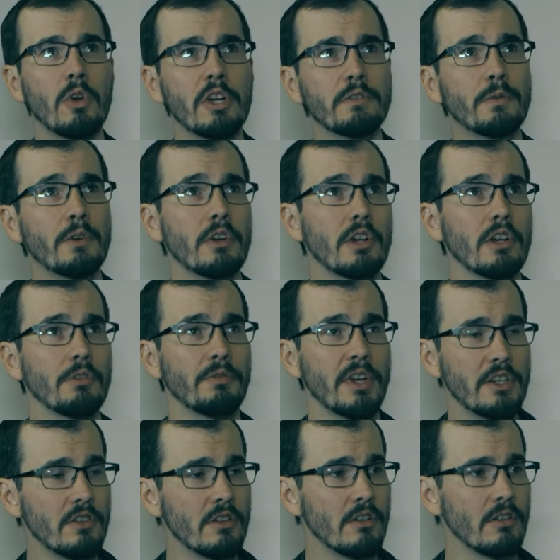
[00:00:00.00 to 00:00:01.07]
worked for a
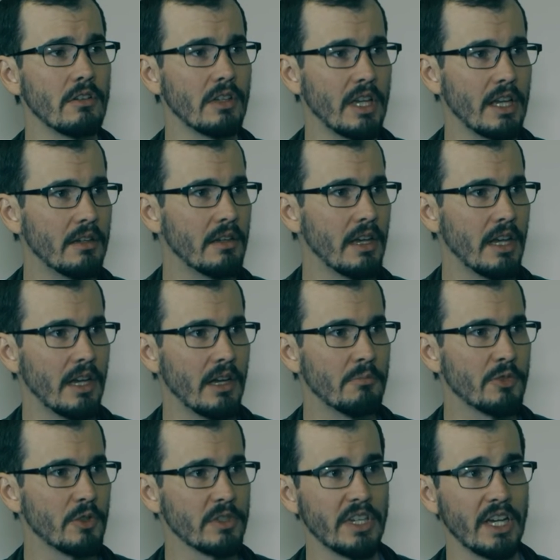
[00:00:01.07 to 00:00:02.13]
regional
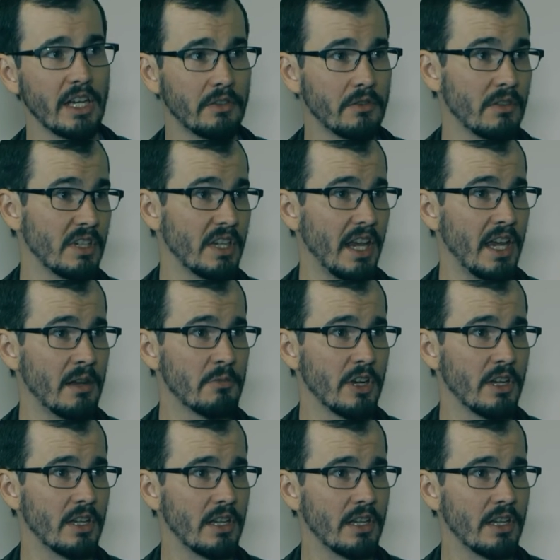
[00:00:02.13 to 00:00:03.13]
broadcaster in Canberra,